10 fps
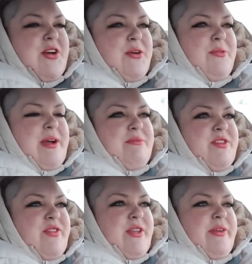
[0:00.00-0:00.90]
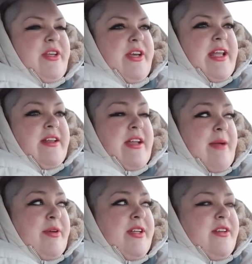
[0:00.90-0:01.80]
So sleep? I'm just feeling really good. And
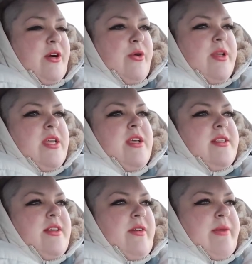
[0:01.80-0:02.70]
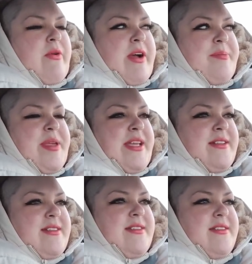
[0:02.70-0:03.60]
I'm going to go. So I woke up
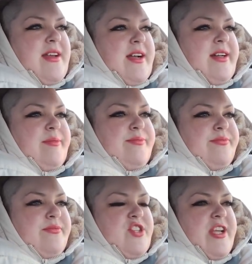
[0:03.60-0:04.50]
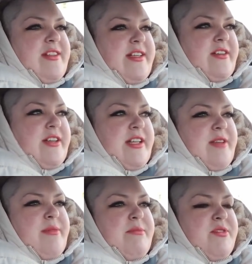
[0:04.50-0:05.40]
Peetz, um, checked in on
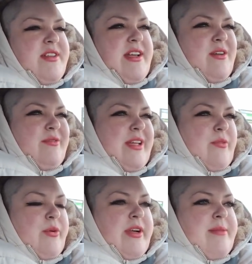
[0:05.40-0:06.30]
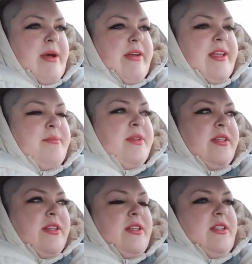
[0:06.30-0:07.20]
him. I'm just kind of like worried about
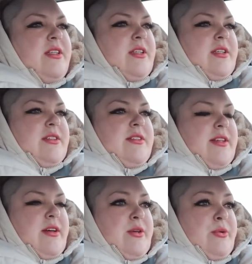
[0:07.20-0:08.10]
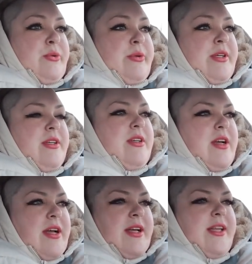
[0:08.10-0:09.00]
him. So
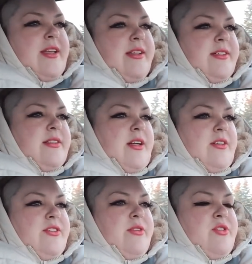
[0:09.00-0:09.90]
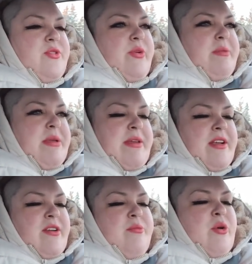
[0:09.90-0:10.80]
I also just want to be
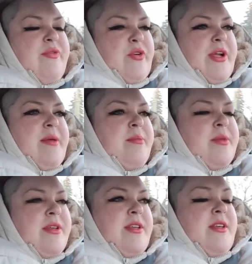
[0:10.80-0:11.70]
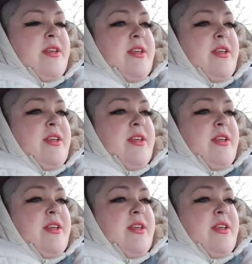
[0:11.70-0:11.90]
here more for him.